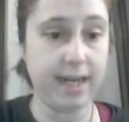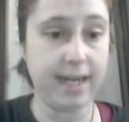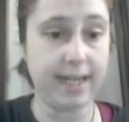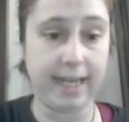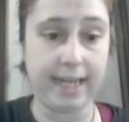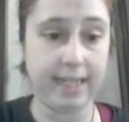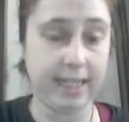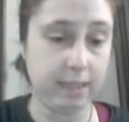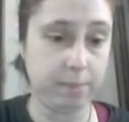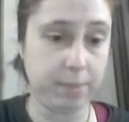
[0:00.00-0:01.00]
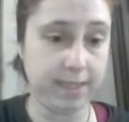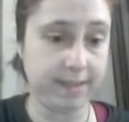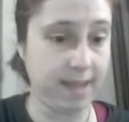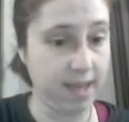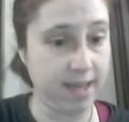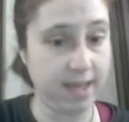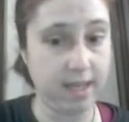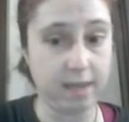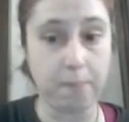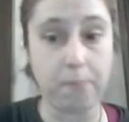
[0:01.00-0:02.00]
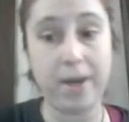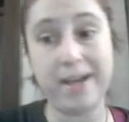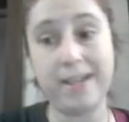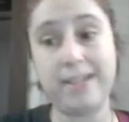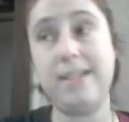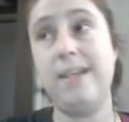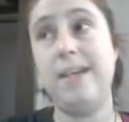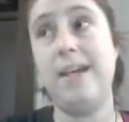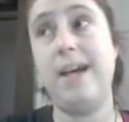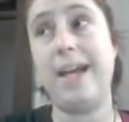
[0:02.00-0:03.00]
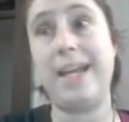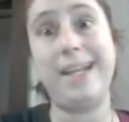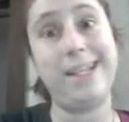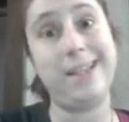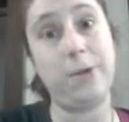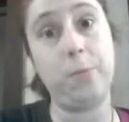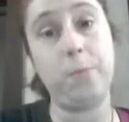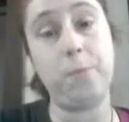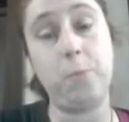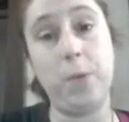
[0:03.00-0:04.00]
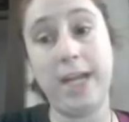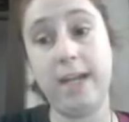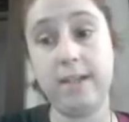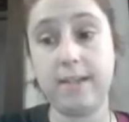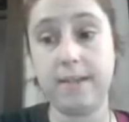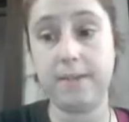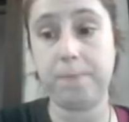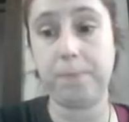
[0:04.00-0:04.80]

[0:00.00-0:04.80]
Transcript: I can't eat Pizza Hut, but I can eat their wings,